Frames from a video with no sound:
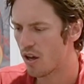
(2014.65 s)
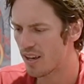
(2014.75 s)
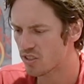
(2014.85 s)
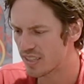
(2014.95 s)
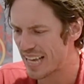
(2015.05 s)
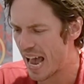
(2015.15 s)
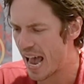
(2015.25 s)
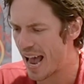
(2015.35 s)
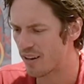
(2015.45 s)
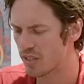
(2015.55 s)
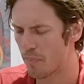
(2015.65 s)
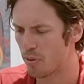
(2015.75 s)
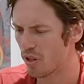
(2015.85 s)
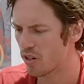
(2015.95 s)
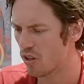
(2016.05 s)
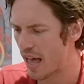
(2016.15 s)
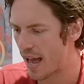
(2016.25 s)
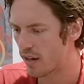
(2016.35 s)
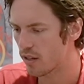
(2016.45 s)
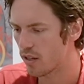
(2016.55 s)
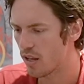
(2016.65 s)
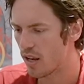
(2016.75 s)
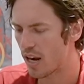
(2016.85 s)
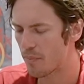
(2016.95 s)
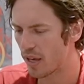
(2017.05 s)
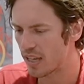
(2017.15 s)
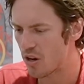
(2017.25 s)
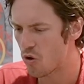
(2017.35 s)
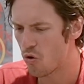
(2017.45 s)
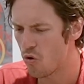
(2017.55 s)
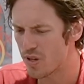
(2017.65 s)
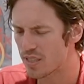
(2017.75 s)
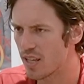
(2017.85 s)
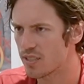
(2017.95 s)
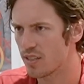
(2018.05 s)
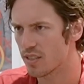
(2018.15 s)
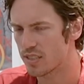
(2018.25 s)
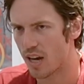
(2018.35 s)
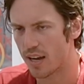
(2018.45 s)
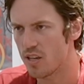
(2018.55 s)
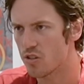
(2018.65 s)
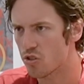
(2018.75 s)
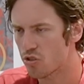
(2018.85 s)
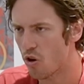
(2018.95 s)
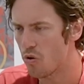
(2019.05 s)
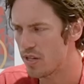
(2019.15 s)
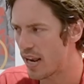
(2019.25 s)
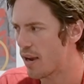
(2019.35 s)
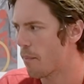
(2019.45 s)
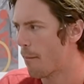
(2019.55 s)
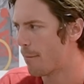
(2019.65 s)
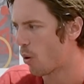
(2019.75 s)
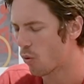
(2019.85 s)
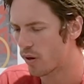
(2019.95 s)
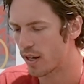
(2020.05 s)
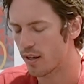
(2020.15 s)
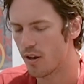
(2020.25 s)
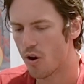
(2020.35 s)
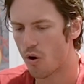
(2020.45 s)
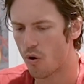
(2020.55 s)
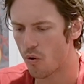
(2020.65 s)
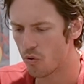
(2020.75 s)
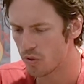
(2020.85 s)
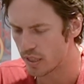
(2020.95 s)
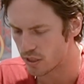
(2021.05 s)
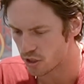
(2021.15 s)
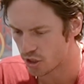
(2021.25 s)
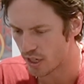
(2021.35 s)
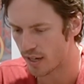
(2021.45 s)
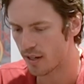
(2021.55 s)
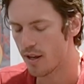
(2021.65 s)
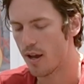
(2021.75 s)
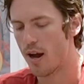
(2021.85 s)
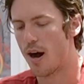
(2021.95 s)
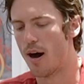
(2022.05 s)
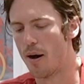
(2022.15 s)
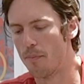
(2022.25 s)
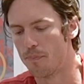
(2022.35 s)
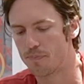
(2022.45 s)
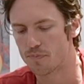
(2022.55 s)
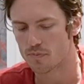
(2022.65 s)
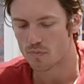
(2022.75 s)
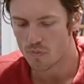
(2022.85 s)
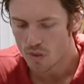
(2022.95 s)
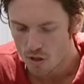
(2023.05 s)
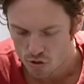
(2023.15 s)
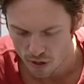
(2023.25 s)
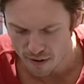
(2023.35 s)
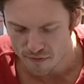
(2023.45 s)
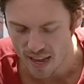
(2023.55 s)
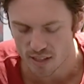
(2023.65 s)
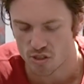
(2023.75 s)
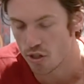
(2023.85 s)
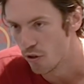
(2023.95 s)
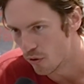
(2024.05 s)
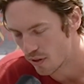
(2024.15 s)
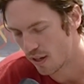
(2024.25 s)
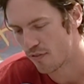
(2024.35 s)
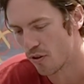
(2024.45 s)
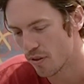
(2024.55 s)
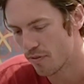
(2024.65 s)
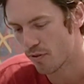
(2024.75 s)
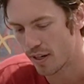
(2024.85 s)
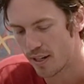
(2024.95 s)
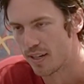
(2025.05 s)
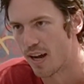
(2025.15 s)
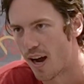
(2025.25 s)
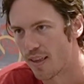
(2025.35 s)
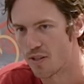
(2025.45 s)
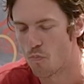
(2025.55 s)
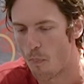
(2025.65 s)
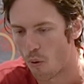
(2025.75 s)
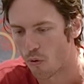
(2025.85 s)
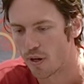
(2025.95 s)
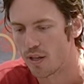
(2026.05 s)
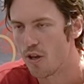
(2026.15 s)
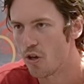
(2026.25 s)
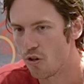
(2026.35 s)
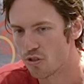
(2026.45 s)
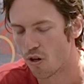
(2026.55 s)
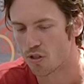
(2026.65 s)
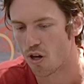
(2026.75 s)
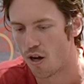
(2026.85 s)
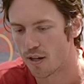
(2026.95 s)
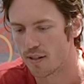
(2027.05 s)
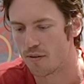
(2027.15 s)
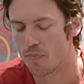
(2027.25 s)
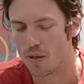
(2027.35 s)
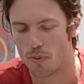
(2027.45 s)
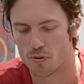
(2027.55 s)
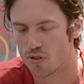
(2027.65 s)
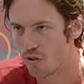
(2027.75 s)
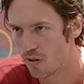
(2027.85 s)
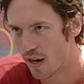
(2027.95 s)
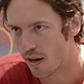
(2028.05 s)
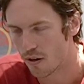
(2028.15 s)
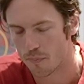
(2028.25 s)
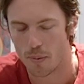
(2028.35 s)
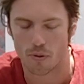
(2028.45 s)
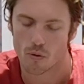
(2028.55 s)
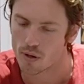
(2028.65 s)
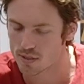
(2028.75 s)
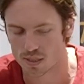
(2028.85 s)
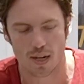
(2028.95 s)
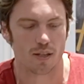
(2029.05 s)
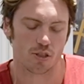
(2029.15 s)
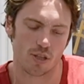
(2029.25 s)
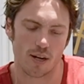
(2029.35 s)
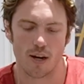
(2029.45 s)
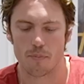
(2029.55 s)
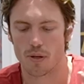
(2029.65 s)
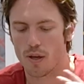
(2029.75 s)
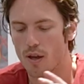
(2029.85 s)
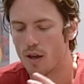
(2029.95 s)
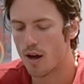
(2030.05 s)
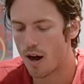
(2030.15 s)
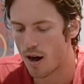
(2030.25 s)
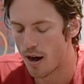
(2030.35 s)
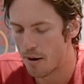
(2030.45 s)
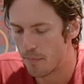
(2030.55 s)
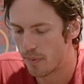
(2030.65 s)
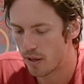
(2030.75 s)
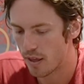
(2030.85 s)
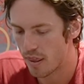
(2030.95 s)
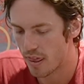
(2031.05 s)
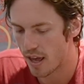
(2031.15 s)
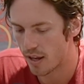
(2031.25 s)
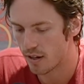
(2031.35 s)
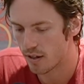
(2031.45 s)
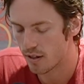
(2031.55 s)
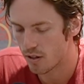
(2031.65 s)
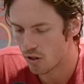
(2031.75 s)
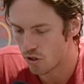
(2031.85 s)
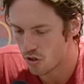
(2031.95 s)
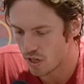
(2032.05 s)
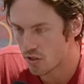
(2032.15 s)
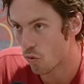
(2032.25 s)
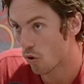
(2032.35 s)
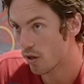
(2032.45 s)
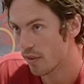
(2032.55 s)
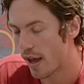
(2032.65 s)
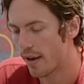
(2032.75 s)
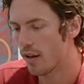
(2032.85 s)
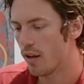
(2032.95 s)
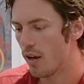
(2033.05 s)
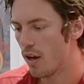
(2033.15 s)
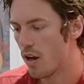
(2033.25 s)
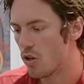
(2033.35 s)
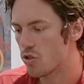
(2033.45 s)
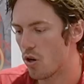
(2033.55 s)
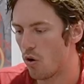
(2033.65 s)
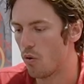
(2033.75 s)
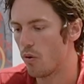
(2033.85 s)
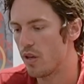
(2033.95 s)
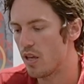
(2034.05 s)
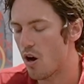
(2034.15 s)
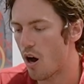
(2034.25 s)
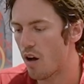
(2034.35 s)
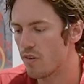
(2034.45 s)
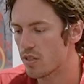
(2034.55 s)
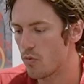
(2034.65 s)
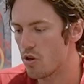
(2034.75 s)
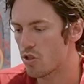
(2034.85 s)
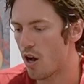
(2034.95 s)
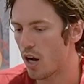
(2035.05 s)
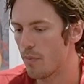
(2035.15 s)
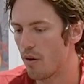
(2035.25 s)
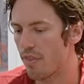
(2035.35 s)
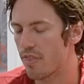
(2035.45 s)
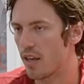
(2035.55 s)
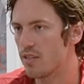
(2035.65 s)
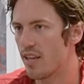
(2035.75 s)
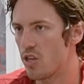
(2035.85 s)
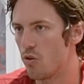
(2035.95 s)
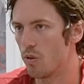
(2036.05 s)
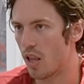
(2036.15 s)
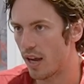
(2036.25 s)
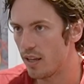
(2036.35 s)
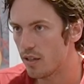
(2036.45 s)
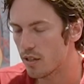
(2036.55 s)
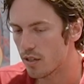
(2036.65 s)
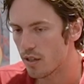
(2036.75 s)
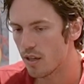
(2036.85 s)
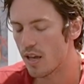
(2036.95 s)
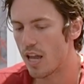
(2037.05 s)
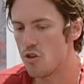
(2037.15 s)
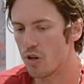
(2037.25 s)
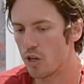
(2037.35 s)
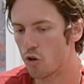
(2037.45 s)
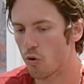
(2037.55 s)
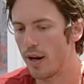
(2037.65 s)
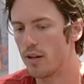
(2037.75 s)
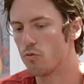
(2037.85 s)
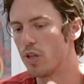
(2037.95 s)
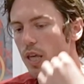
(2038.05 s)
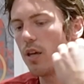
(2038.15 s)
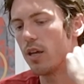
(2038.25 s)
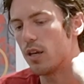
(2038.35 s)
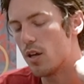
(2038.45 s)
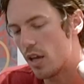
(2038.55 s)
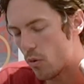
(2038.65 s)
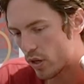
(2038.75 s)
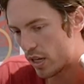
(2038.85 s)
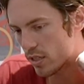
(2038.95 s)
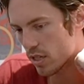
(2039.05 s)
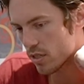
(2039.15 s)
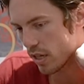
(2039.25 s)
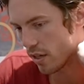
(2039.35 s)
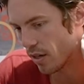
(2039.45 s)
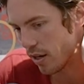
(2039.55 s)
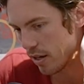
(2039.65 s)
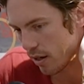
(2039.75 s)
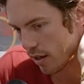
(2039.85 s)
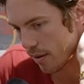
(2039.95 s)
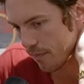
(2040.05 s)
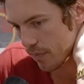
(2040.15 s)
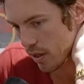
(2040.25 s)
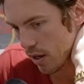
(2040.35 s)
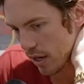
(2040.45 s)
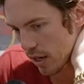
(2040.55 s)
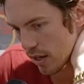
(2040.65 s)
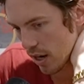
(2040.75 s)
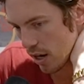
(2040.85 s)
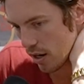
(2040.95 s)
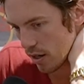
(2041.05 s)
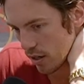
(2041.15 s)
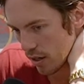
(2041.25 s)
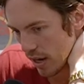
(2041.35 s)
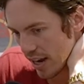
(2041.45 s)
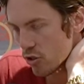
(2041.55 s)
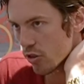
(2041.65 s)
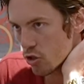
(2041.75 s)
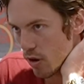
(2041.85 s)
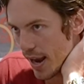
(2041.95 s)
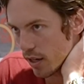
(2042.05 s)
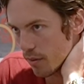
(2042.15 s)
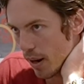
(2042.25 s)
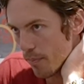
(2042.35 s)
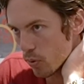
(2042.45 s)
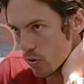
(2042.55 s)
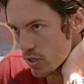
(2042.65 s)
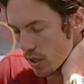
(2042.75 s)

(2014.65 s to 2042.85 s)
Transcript: I saw this ad. It was like a political ad. And I'm like, who is listening to this guy? He is so damn boring. Holy shit. Um, so if that's you, if you're the freaking guy that's boring, you start talking and people tune out and people are like, when is this guy going to shut up? Um, then you need to work on that. So obviously when you talk about things that you like and you can create really what it is is in, uh, in Enter the Dragon by Bruce